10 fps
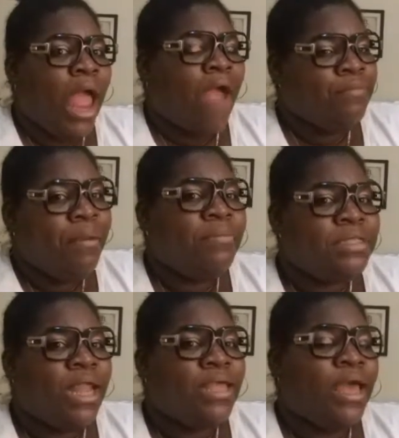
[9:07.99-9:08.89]
But
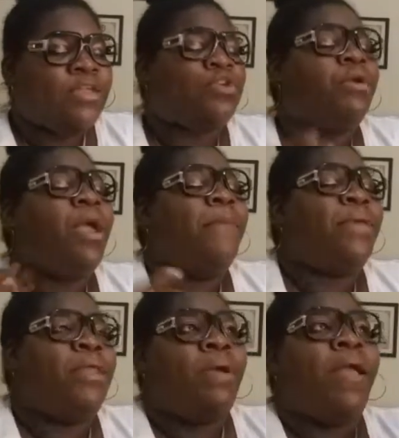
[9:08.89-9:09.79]

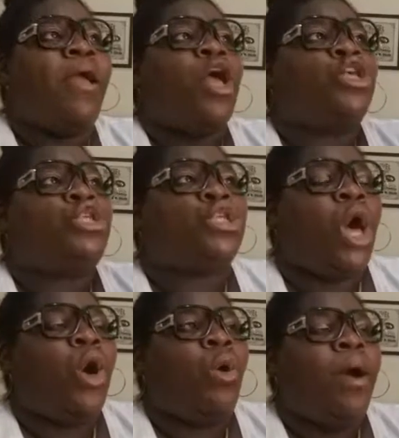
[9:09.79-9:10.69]
anyway,
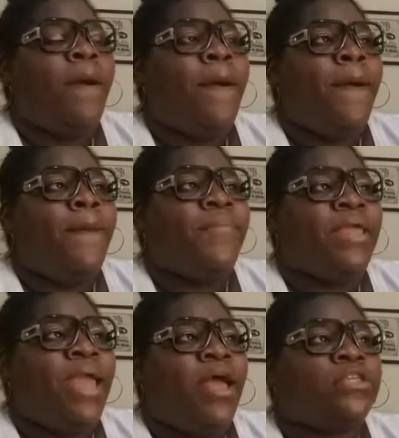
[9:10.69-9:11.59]
so,
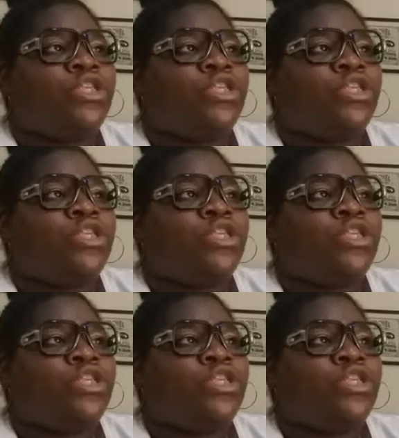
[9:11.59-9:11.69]
yeah.